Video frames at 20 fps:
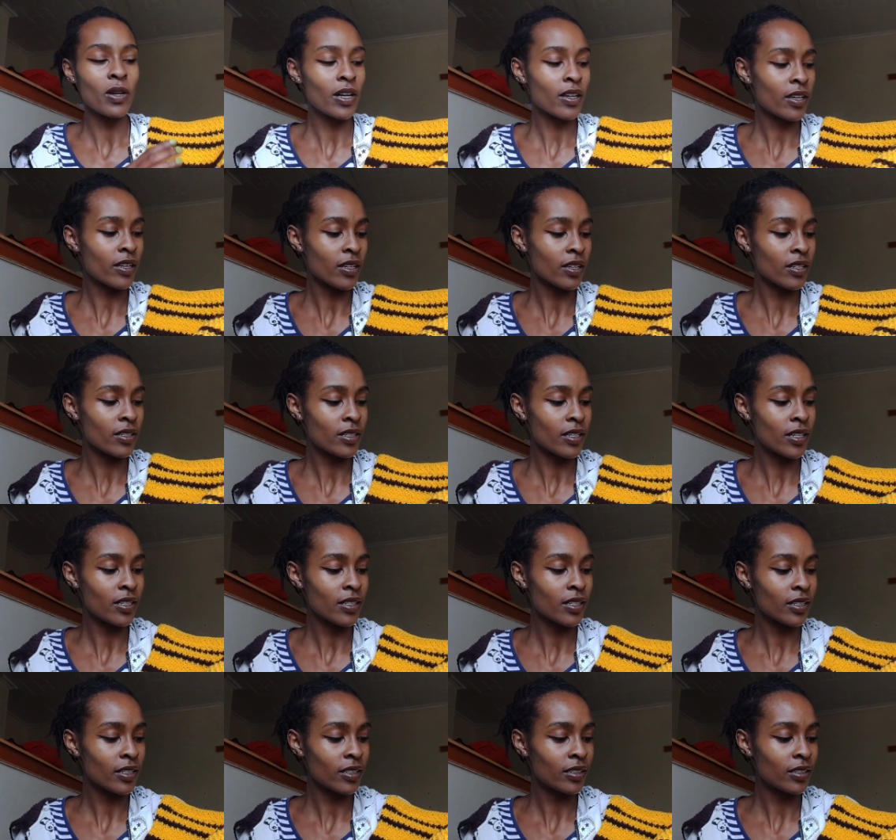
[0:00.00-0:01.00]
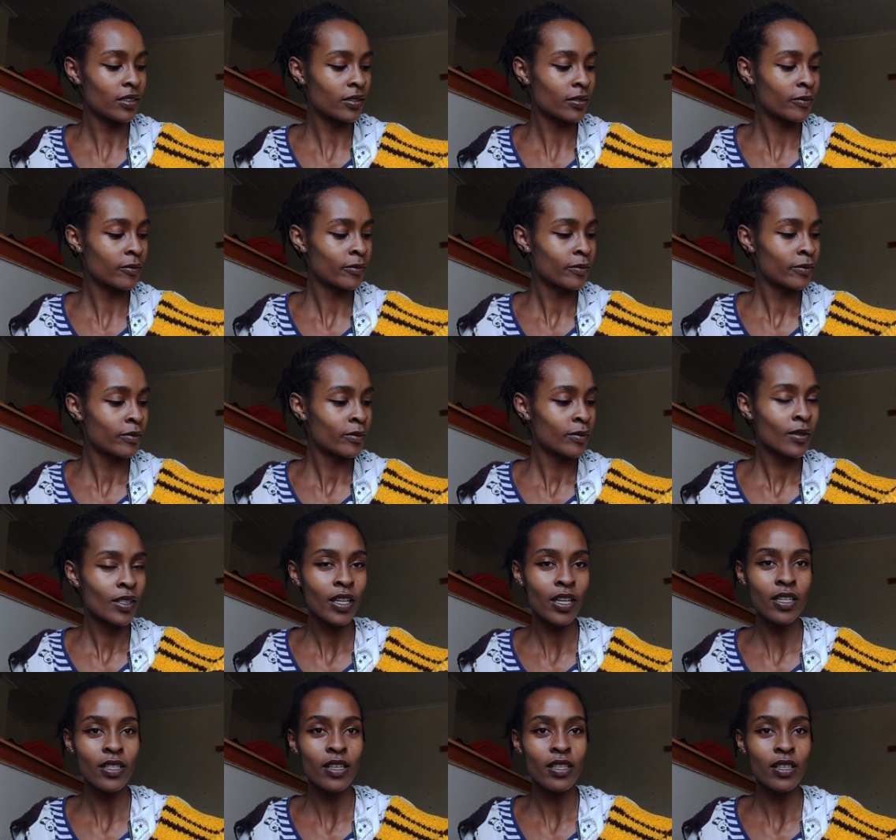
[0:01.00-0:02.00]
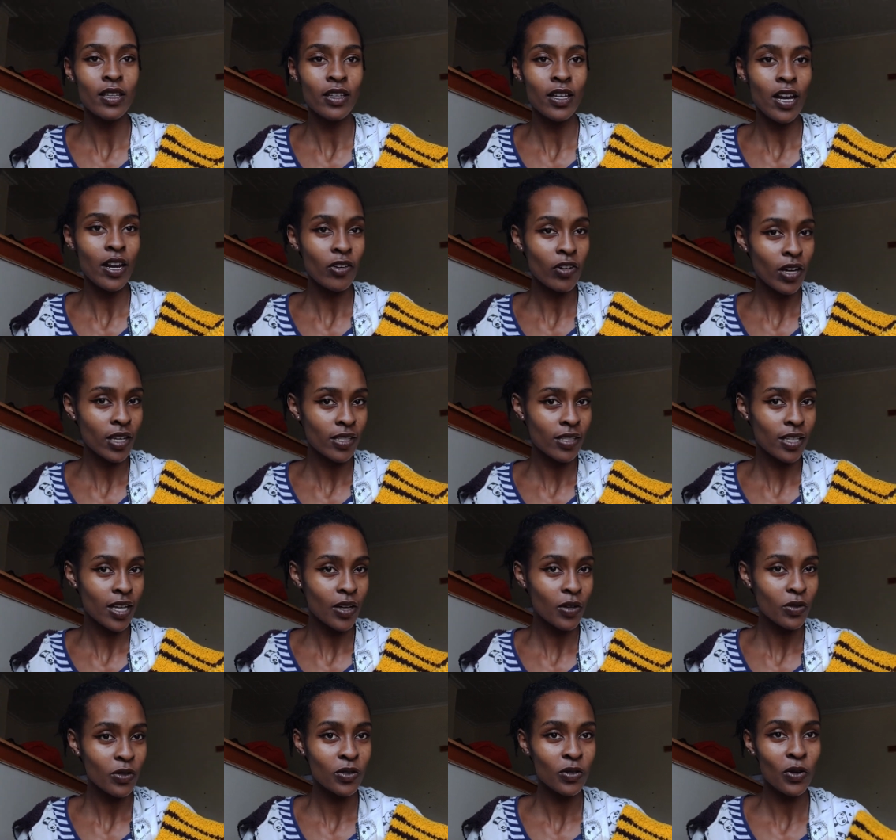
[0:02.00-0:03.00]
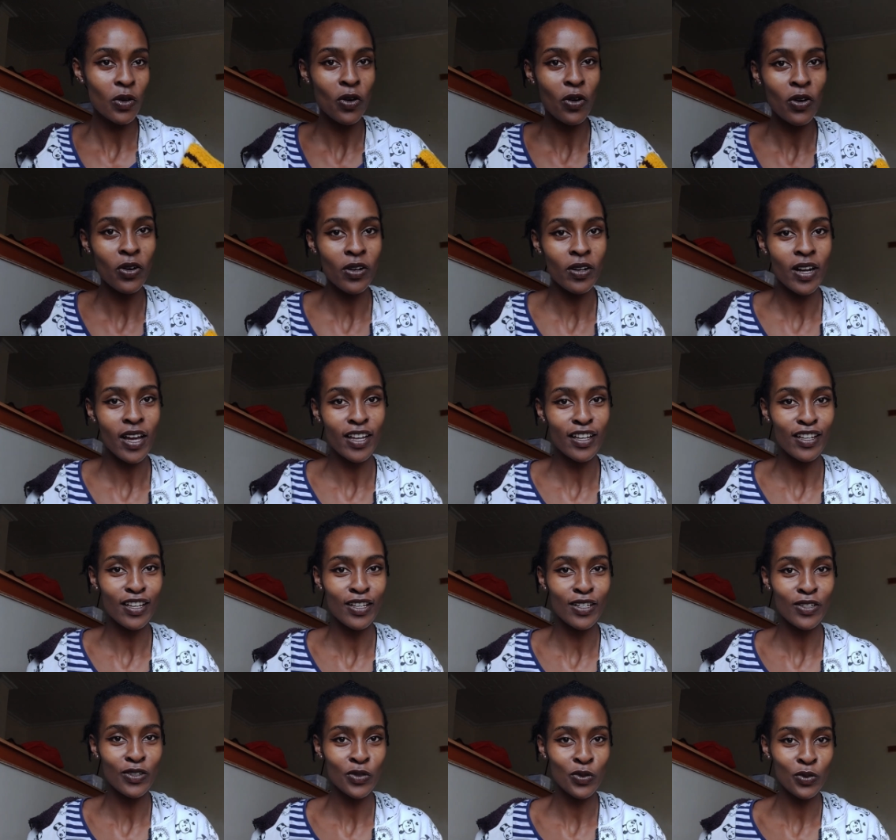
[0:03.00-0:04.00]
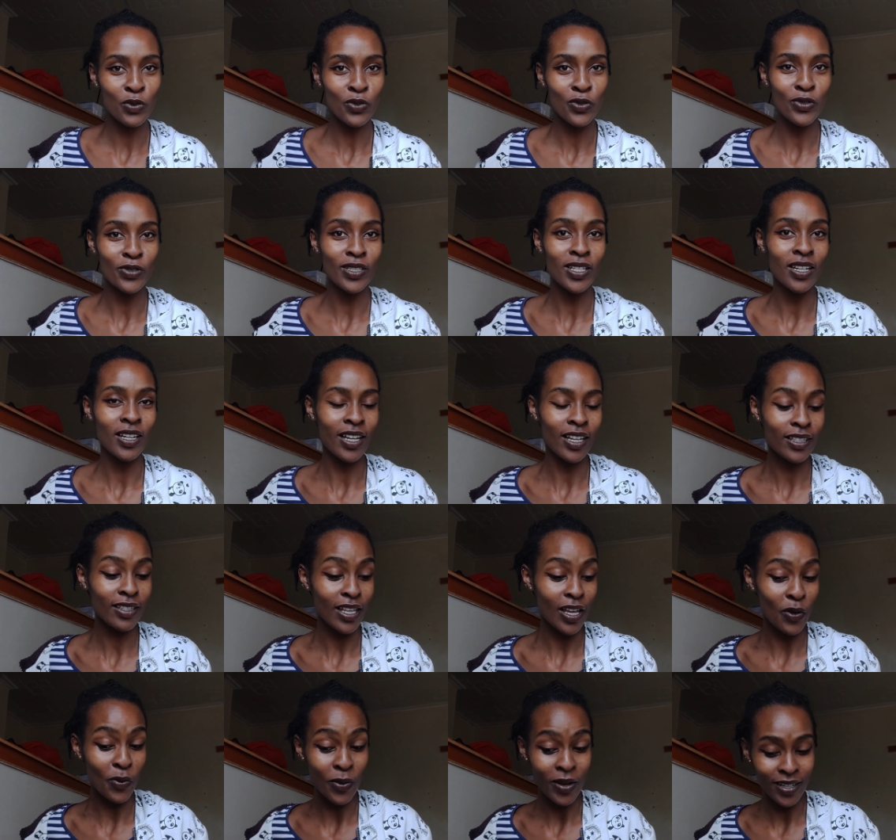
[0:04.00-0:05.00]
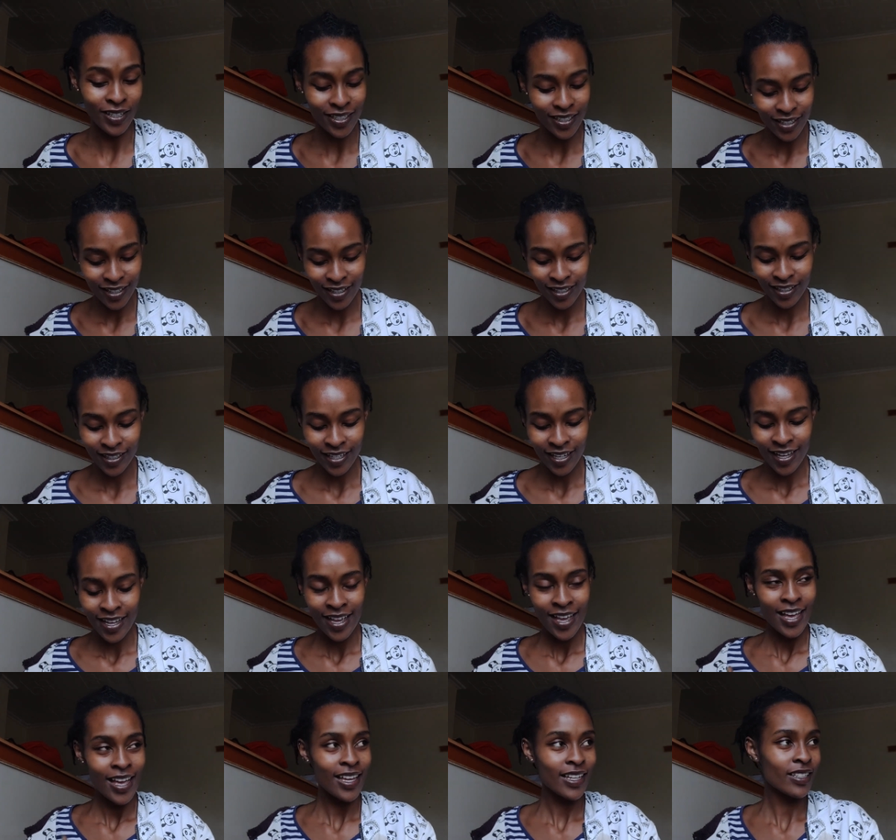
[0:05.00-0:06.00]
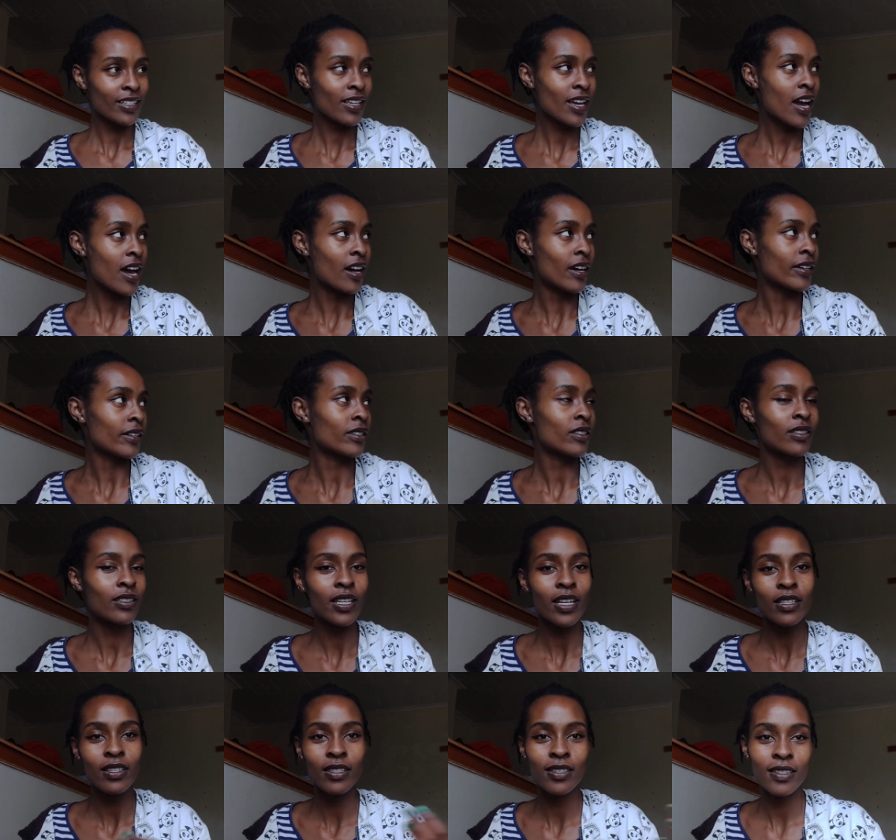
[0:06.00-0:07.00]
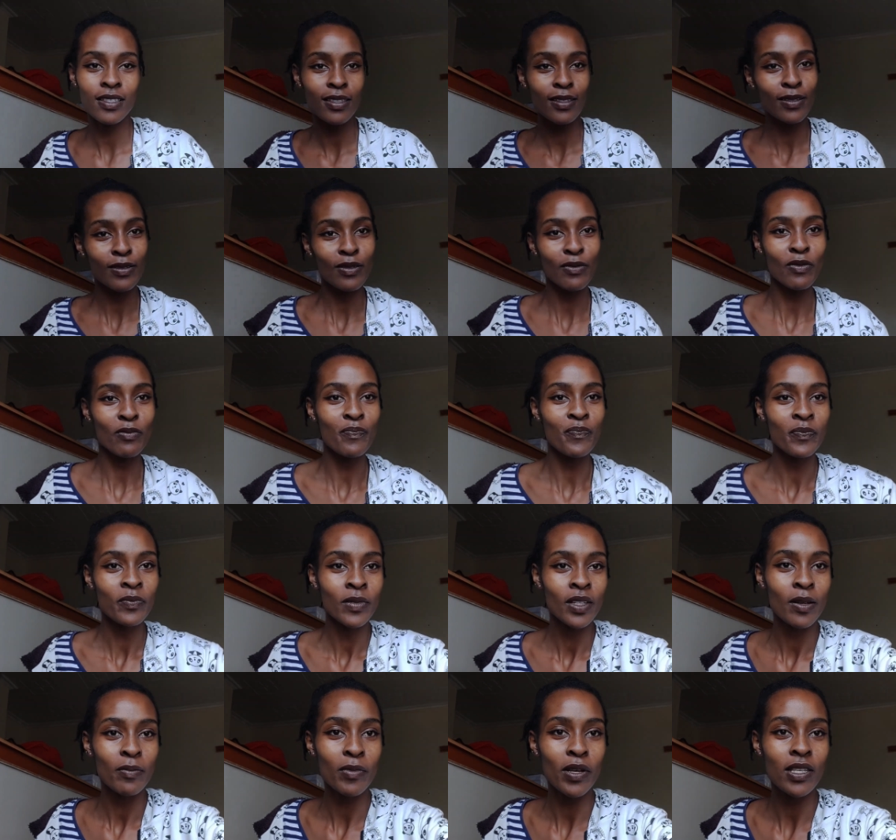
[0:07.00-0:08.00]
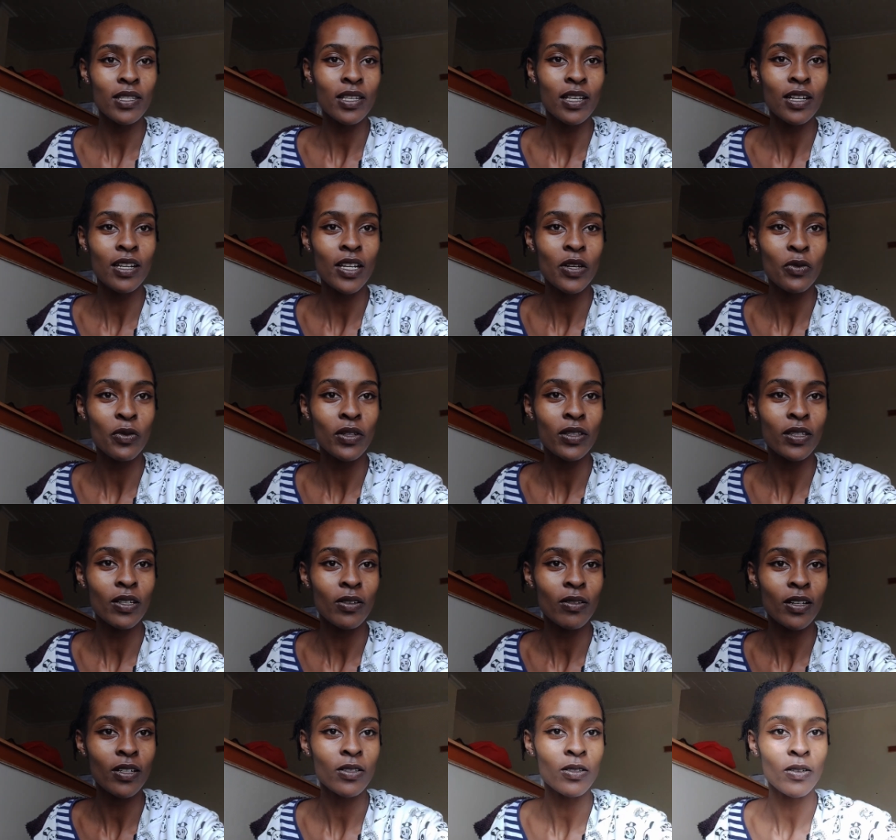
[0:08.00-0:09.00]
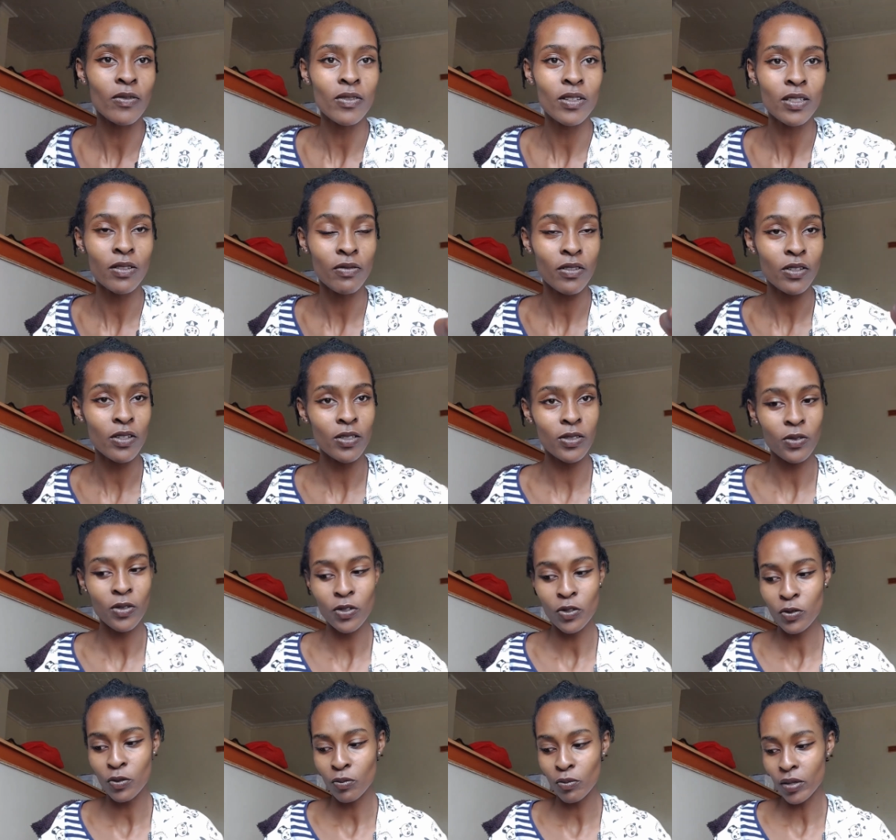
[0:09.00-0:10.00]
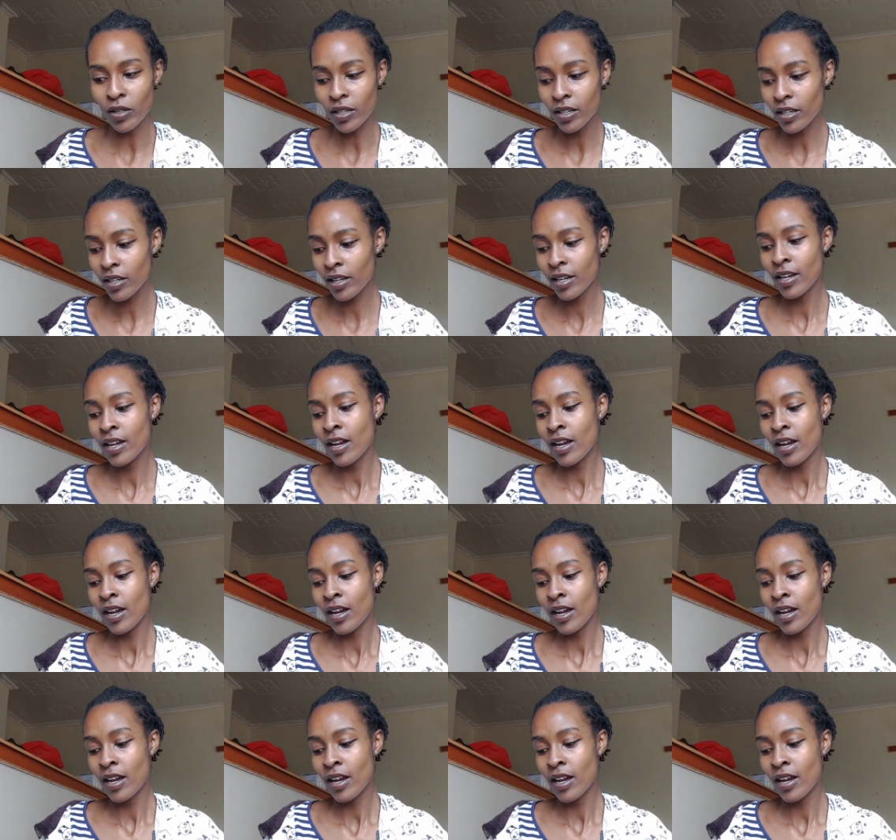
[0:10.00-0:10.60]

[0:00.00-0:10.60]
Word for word: working it until either the yarn runs out or I get to the length I want. And yeah, that's basically what the rest of this video is going to be.